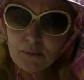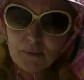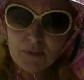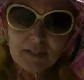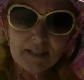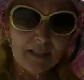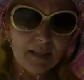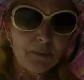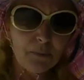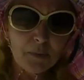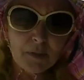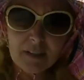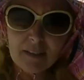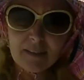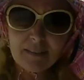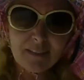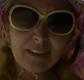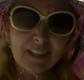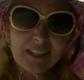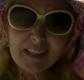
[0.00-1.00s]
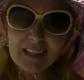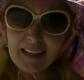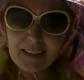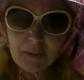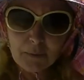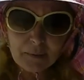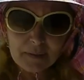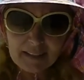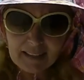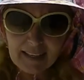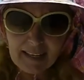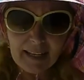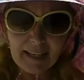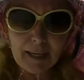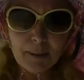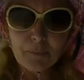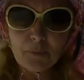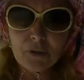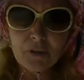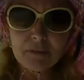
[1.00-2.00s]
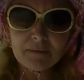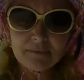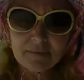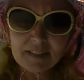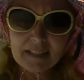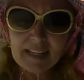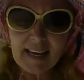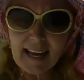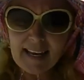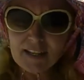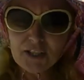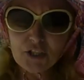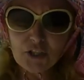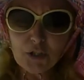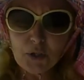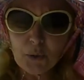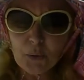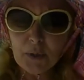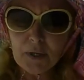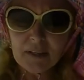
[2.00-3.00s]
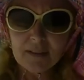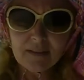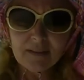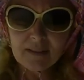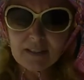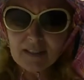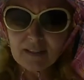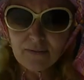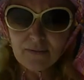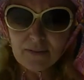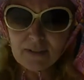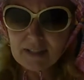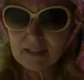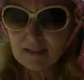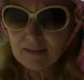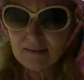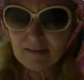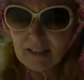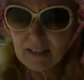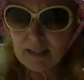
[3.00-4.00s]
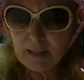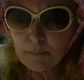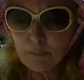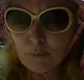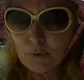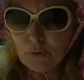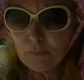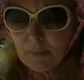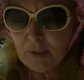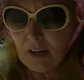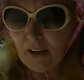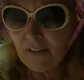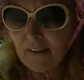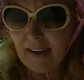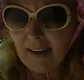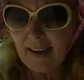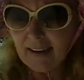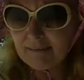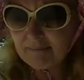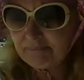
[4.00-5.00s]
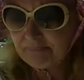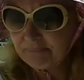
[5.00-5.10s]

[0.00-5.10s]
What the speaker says: seeing what it looks like with the camera attached to it, see if it's any improvement on that,